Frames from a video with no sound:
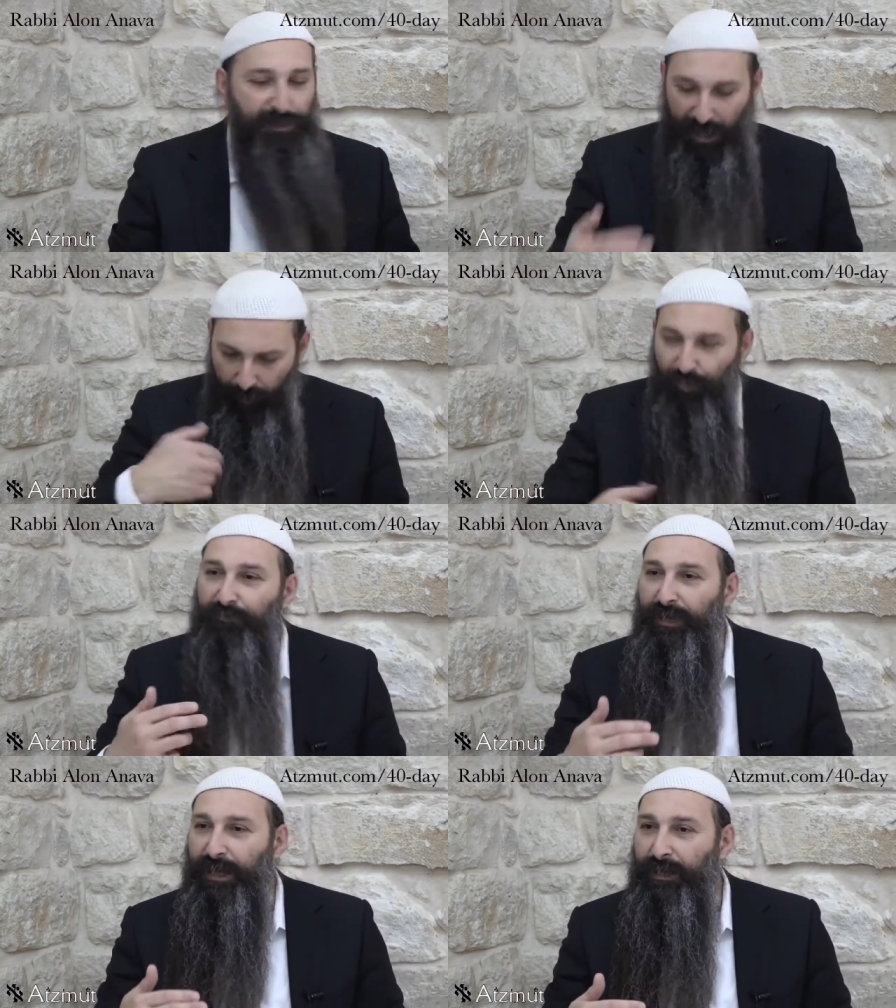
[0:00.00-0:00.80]
Same with
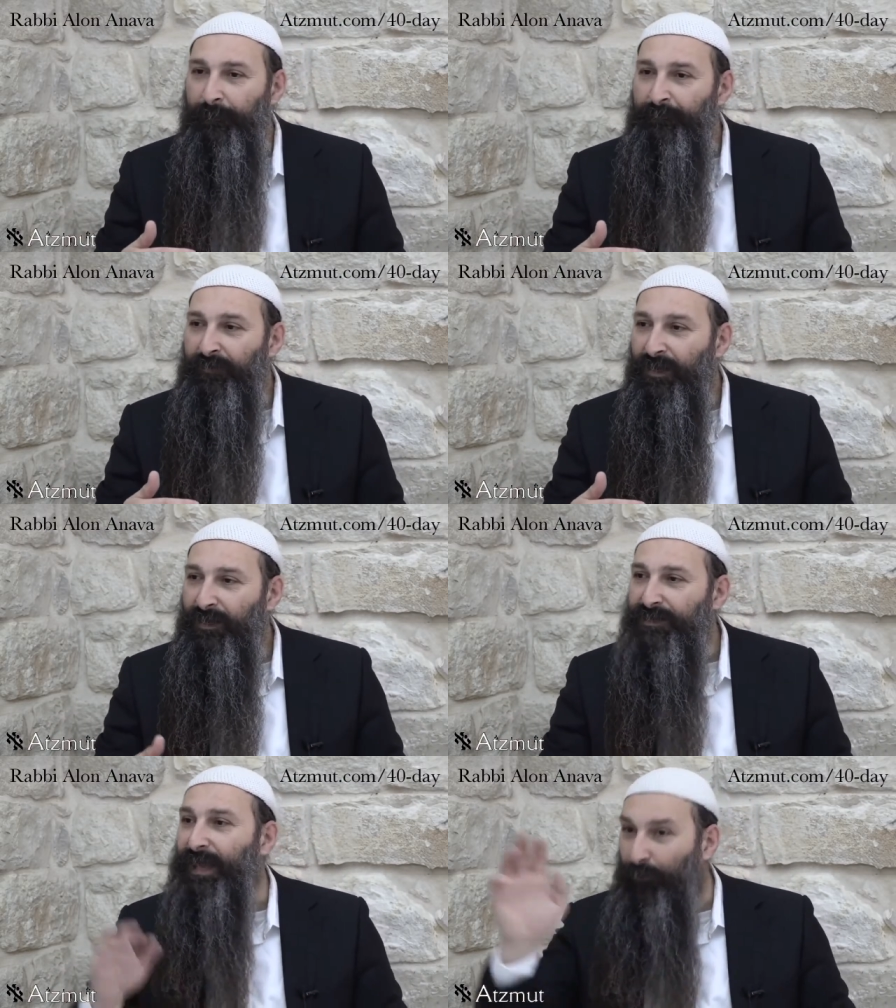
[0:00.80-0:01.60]
me,
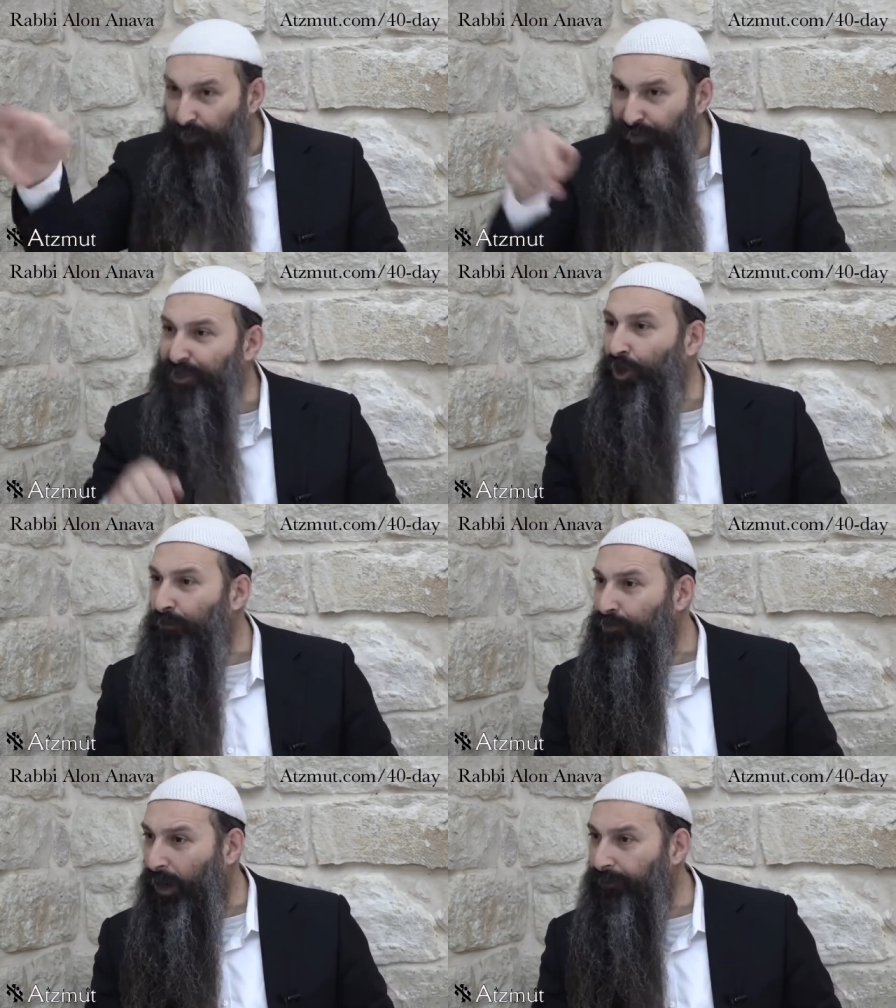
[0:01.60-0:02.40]
same with his
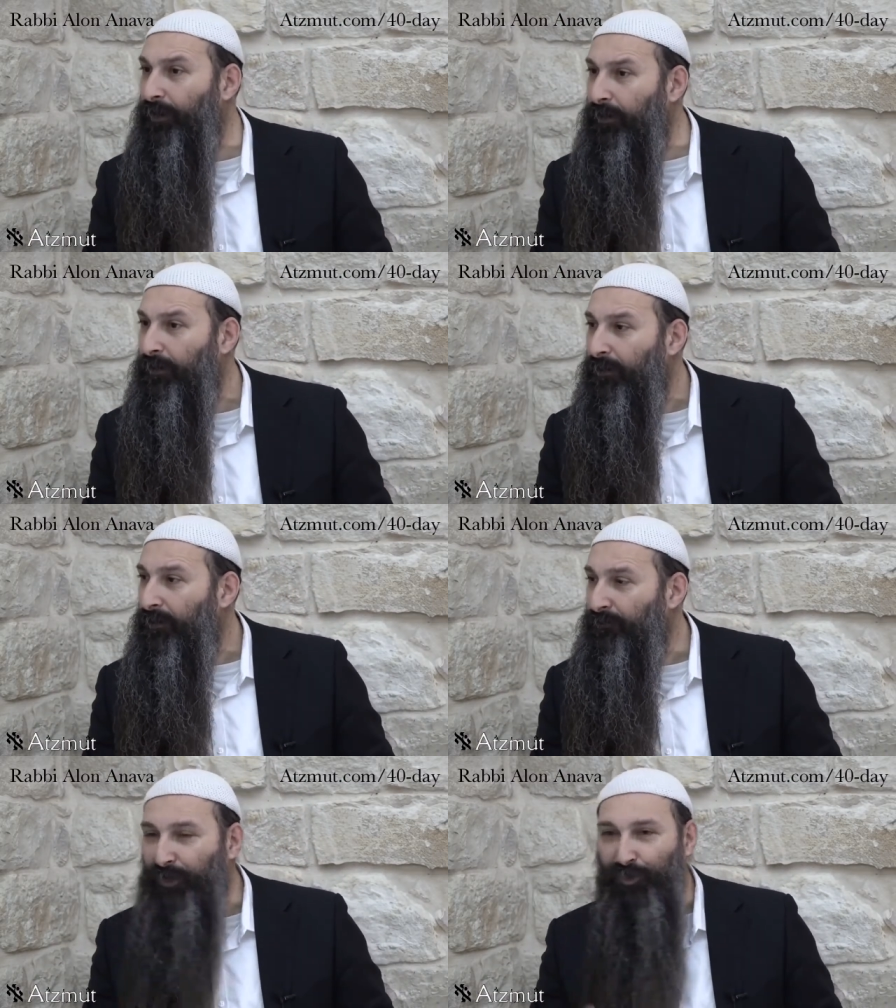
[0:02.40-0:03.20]
own brother,
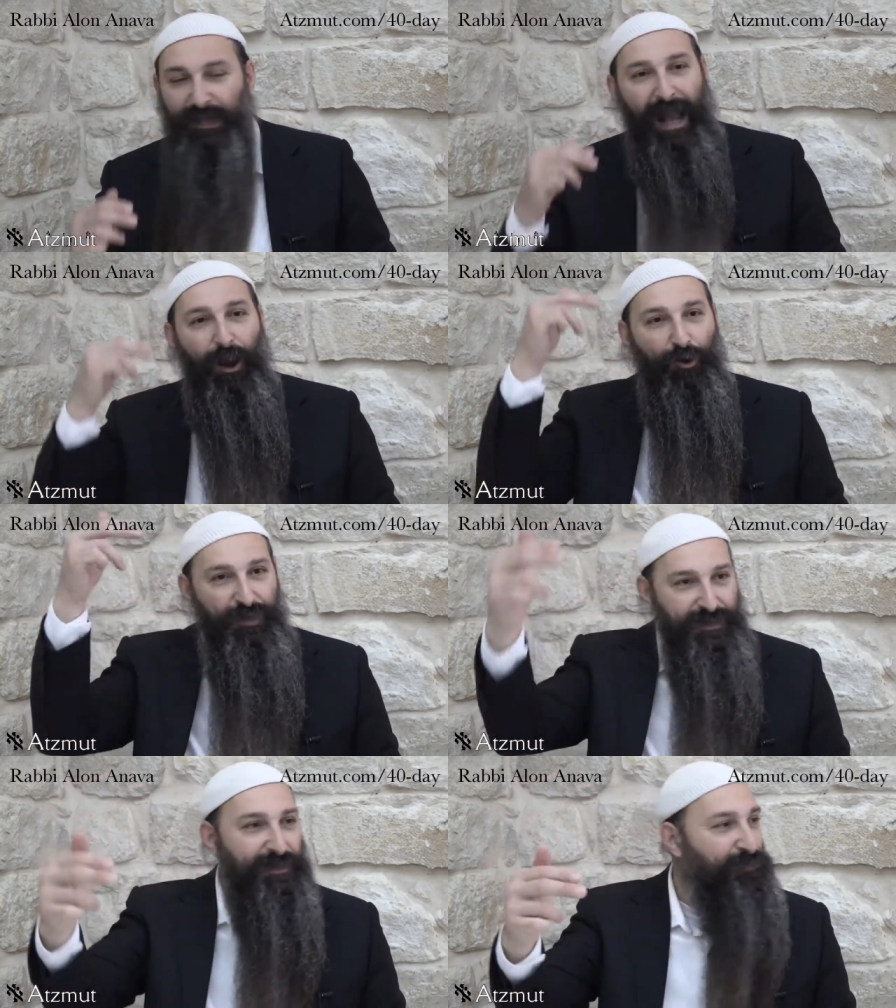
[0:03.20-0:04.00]
because Aaron
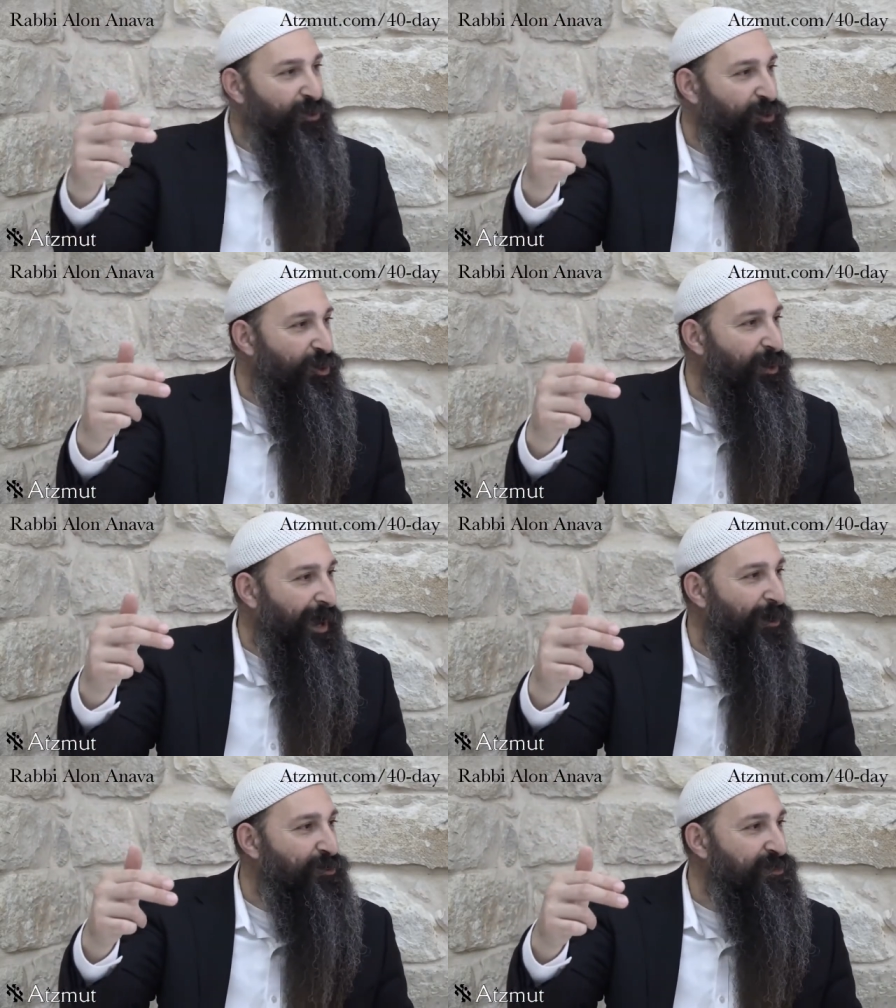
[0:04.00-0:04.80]
is the Bechor,
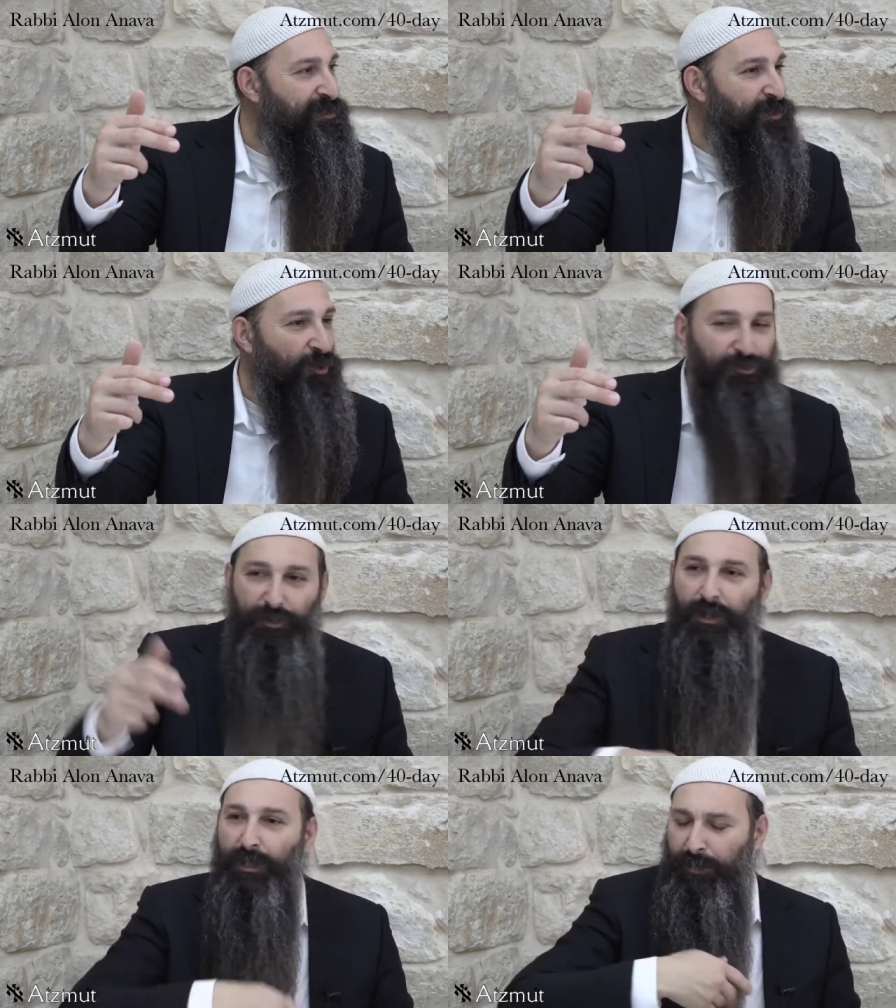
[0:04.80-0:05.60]
Aaron is older.